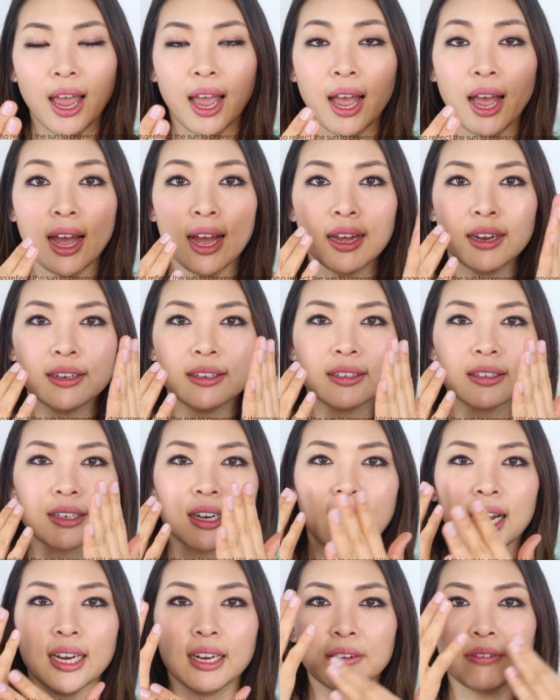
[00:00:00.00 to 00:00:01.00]
and
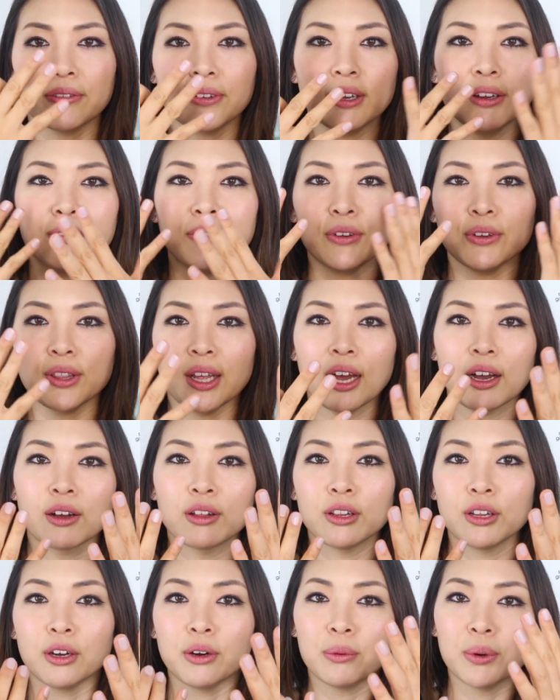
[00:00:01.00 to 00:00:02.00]
kind of give you that
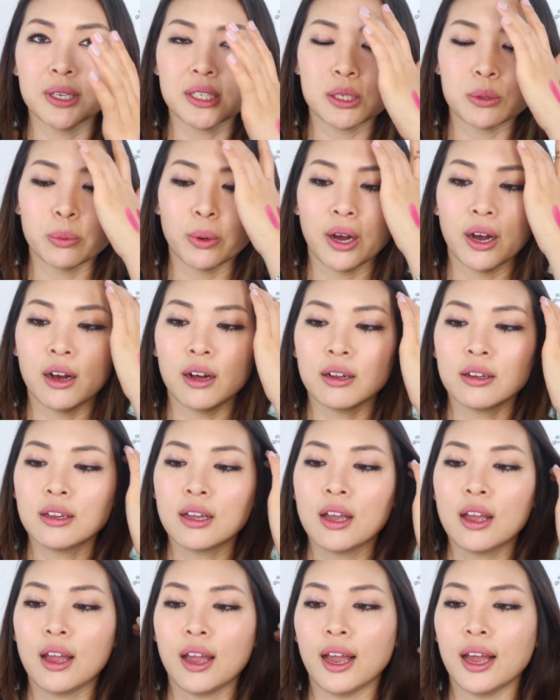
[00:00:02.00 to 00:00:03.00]
glow as
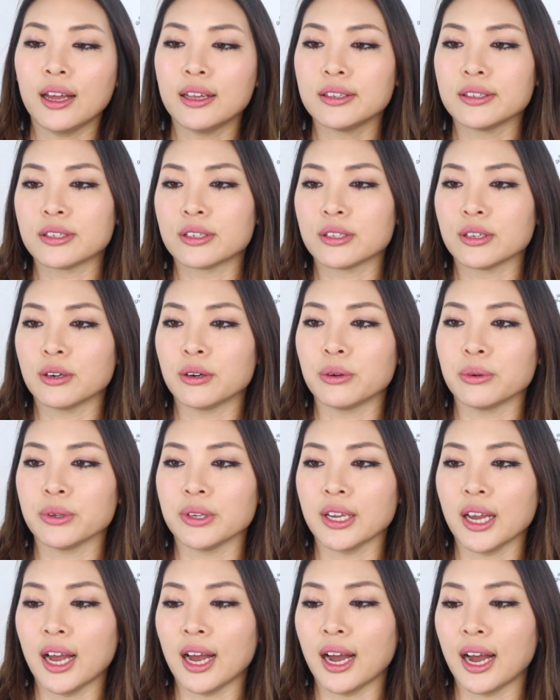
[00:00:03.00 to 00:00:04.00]
well. And so
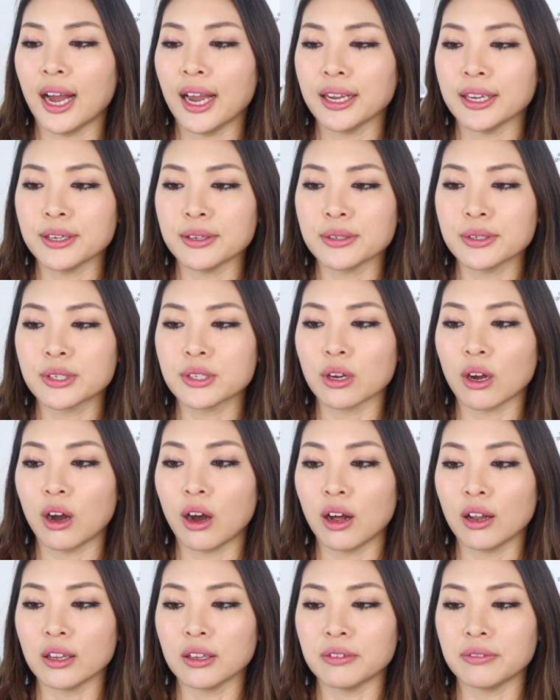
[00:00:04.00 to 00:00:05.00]
yeah, I used
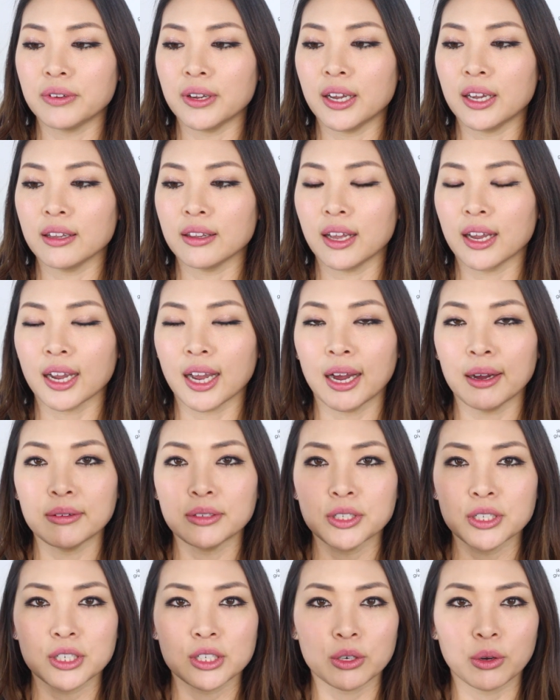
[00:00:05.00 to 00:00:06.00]
all of it. Like I
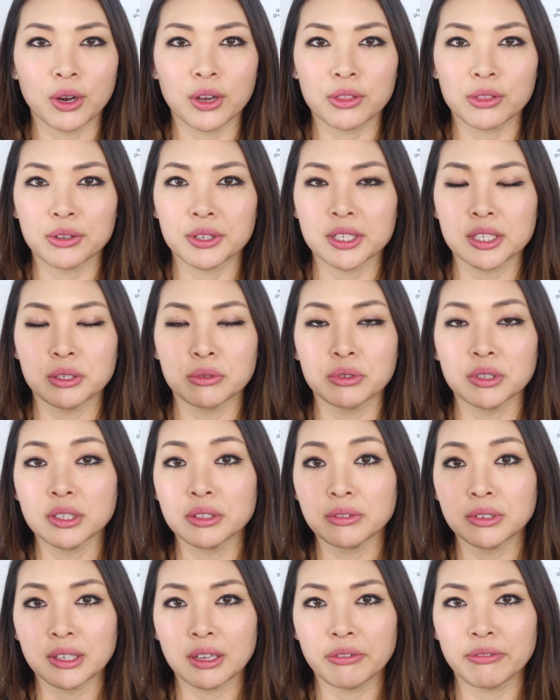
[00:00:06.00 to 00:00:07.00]
was just going through this
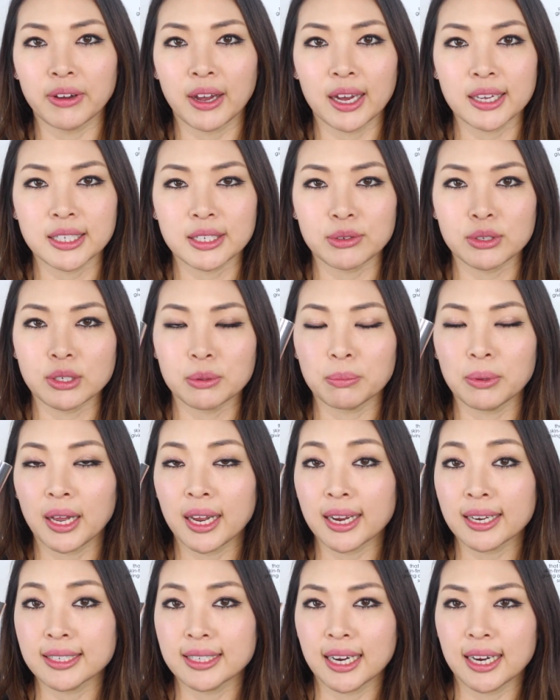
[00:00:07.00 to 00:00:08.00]
really, really fast. I was
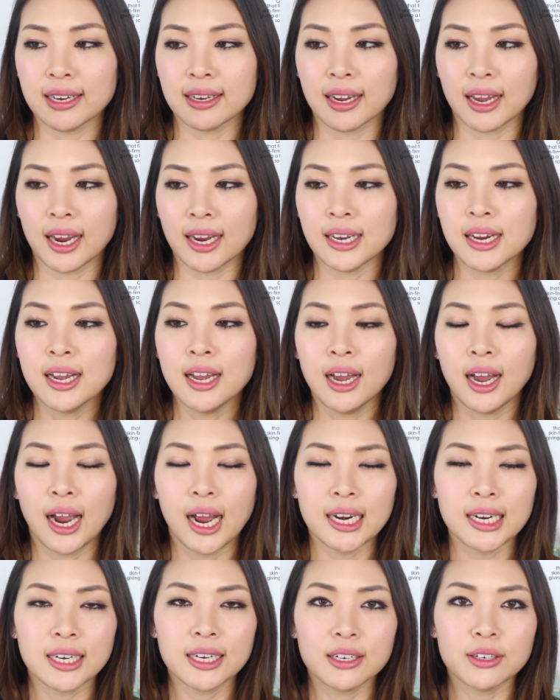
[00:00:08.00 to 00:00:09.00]
applying it day and night.
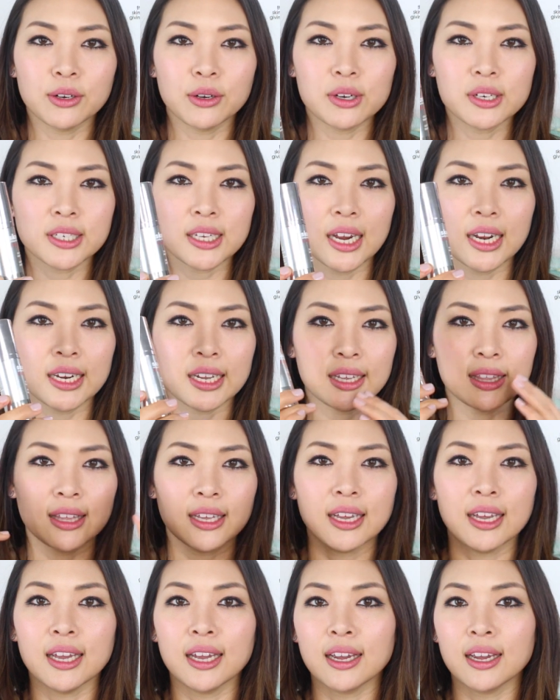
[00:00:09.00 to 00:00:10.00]
I didn't notice
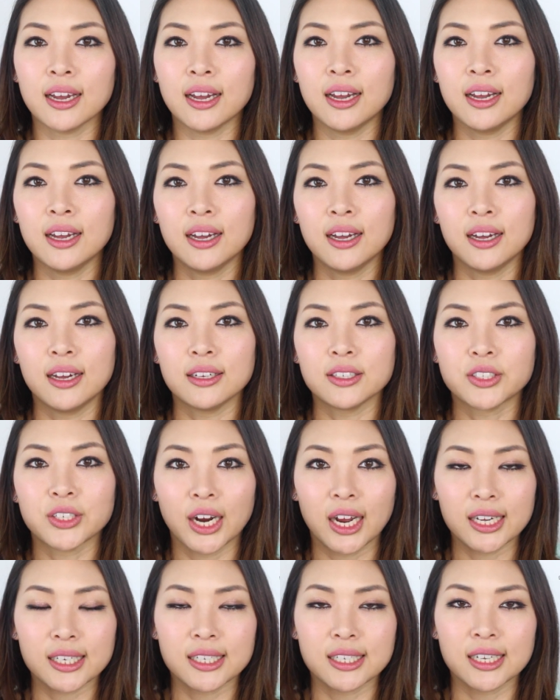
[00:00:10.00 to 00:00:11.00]
anything
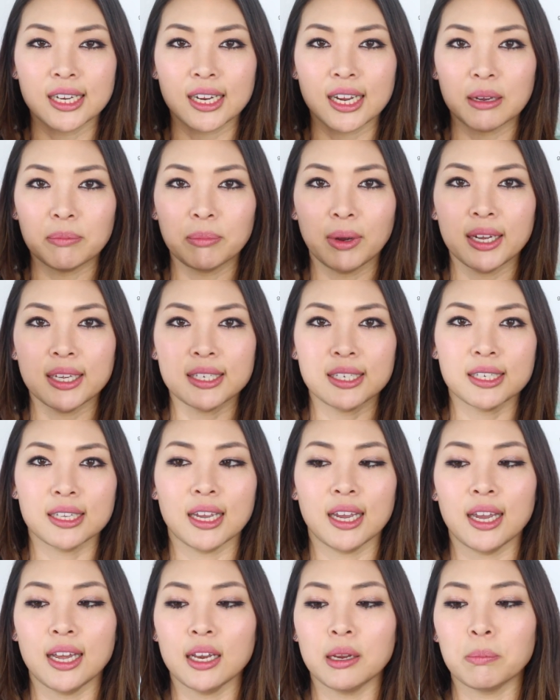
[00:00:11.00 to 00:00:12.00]
drastic in my
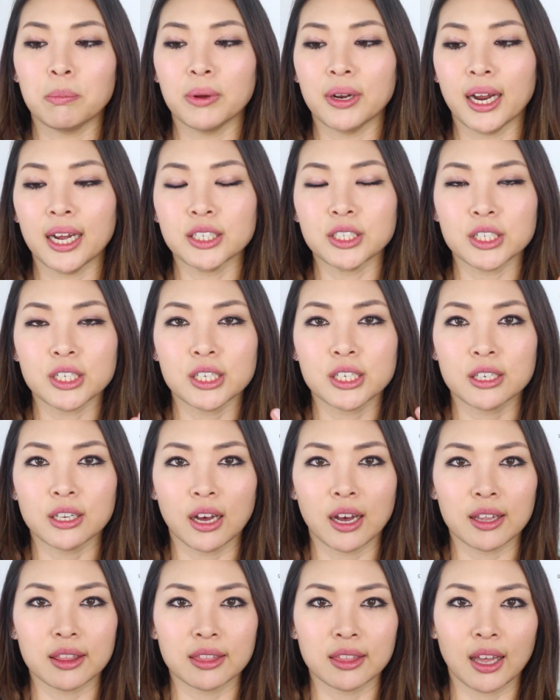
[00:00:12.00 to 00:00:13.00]
skin, but I just
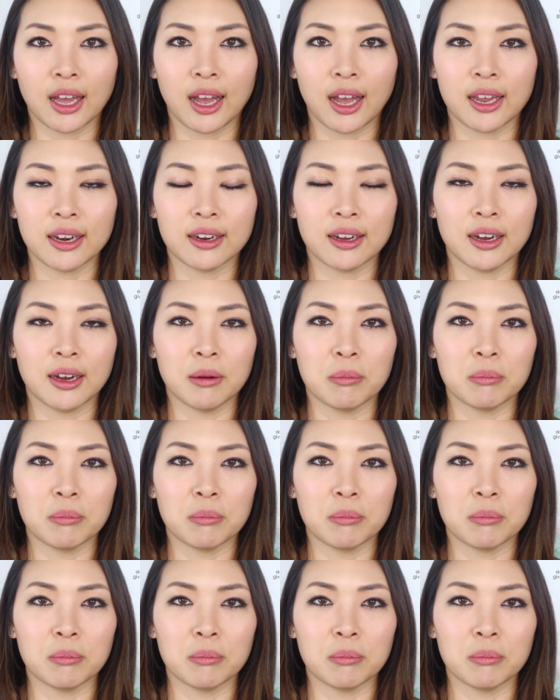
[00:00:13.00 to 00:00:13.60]
thought that,